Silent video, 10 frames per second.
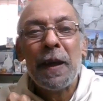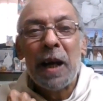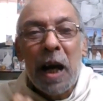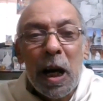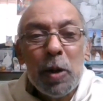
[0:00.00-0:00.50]

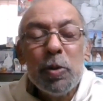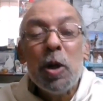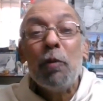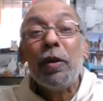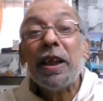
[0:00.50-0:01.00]
How
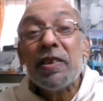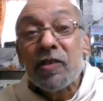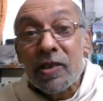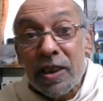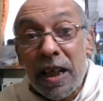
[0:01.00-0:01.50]
we can
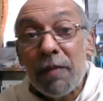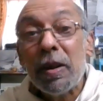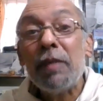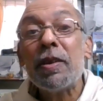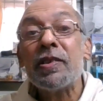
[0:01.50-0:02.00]
save
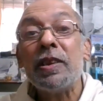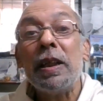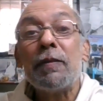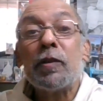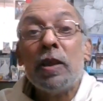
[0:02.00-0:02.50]

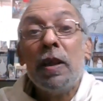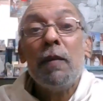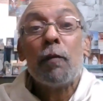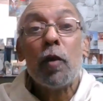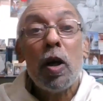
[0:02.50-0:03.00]
ourselves
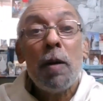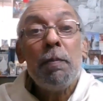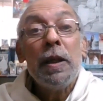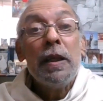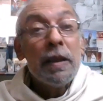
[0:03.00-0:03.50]

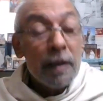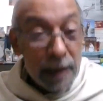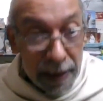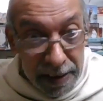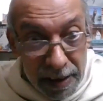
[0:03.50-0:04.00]
from
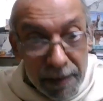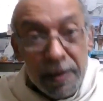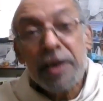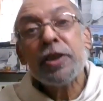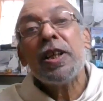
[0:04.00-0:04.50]
getting
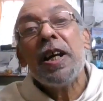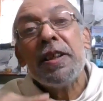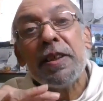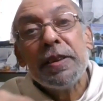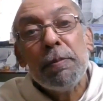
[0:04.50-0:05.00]
crushed
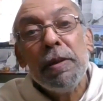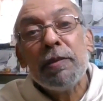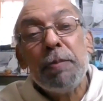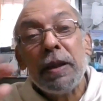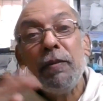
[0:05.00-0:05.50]
under the mill,
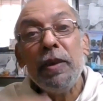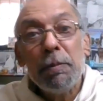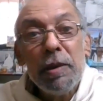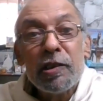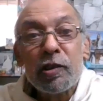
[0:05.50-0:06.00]
between the
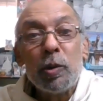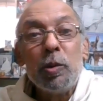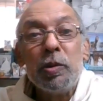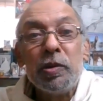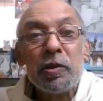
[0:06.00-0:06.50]

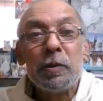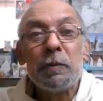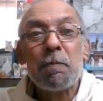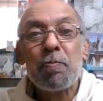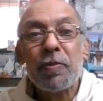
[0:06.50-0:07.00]
millstones?
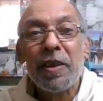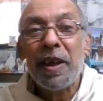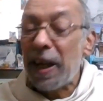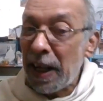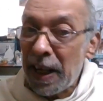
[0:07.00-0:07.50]

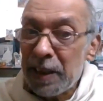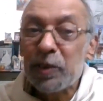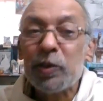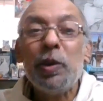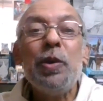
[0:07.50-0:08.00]
And
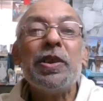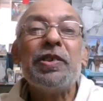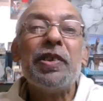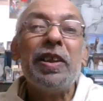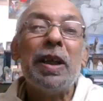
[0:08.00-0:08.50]
the solution
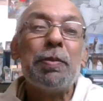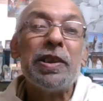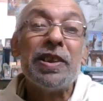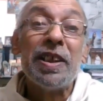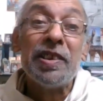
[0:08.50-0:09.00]
Sri
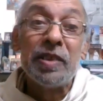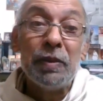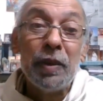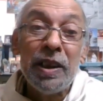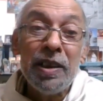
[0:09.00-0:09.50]
Ramakrishna has
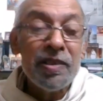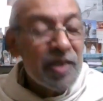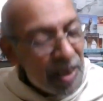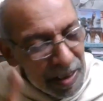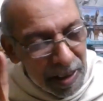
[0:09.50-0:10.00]
given
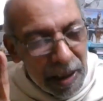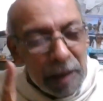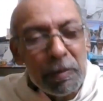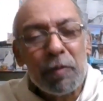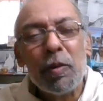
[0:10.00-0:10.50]
is
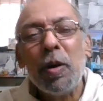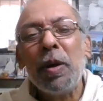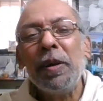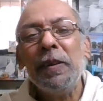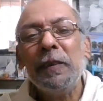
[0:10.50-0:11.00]
love of God.